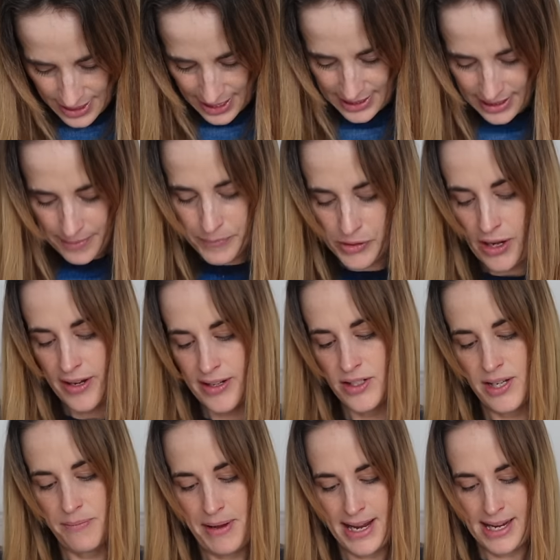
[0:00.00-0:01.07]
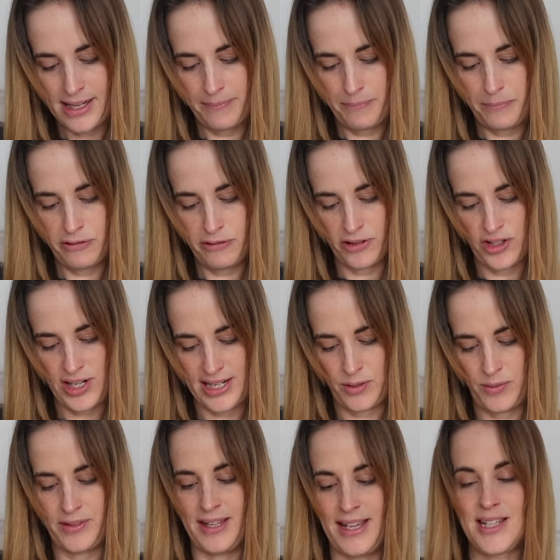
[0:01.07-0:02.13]
And I'm going to make a project
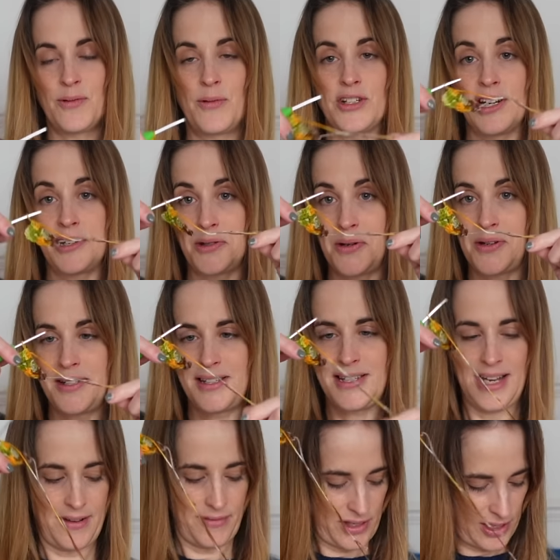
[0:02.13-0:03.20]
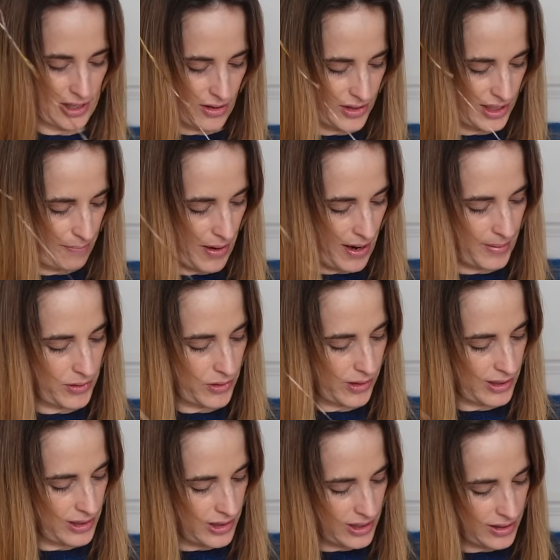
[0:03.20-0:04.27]
with this, which as you can see, I've started, but I'm not
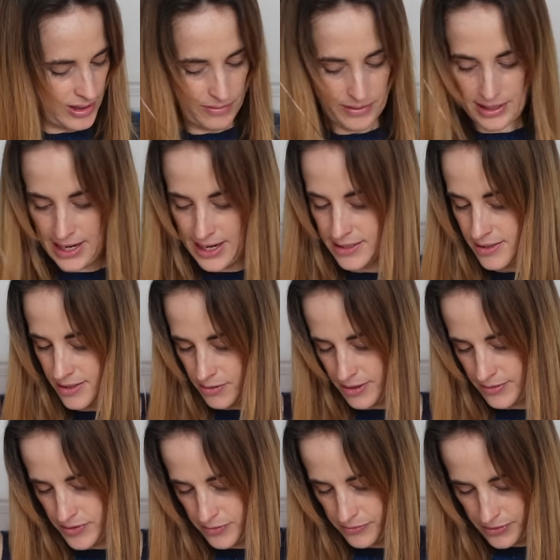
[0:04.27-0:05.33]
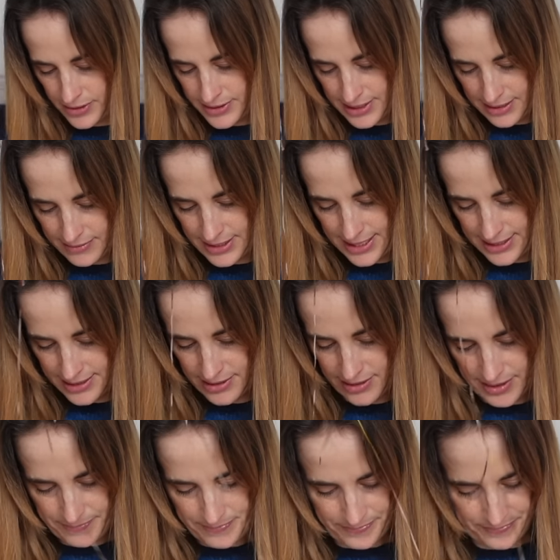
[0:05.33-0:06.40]
going to tell you what it is. You'll have to find out next
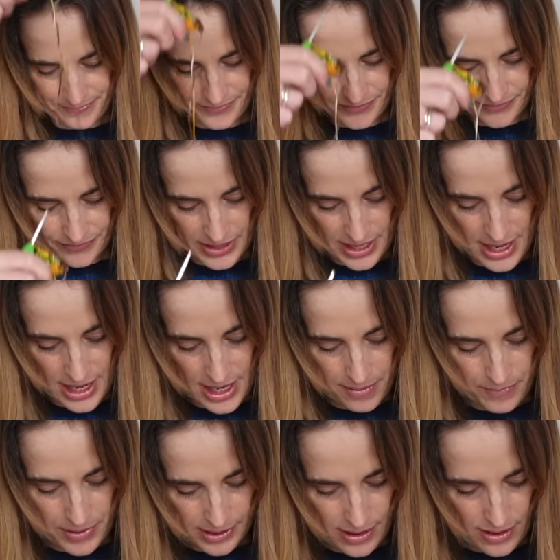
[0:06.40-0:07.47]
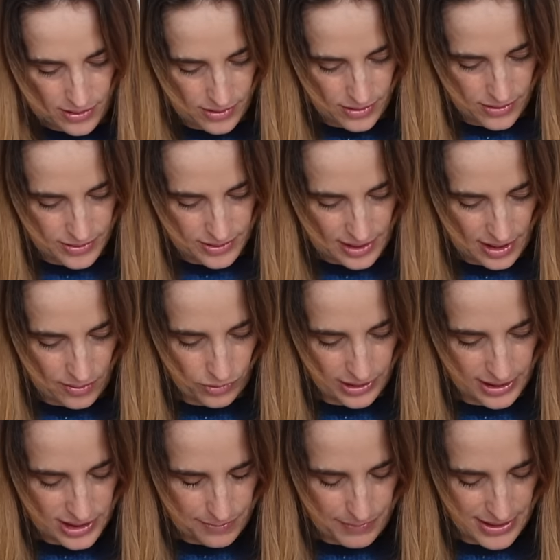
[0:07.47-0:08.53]
time because I want
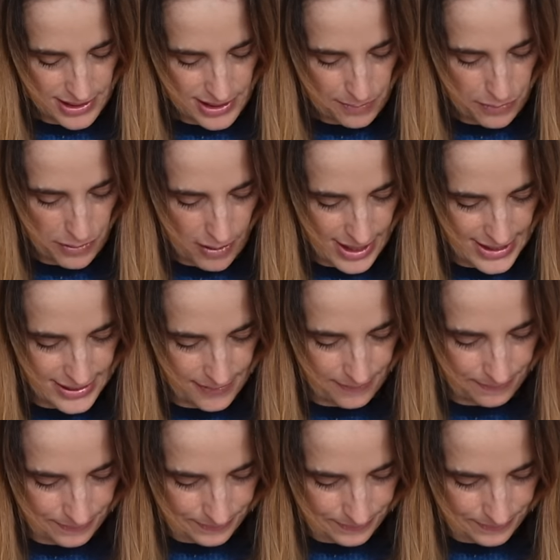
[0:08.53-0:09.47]
it to be a surprise